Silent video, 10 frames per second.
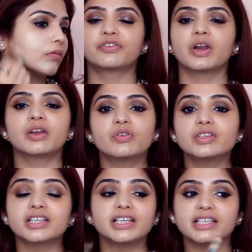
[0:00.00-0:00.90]

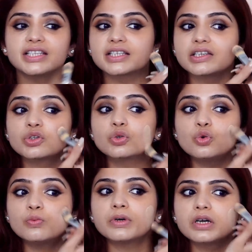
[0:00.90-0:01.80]
Fragrance is
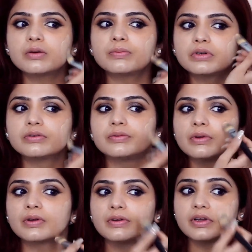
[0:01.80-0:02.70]
superb
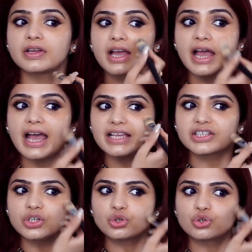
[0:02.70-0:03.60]

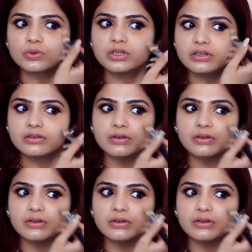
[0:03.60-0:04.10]
as usual,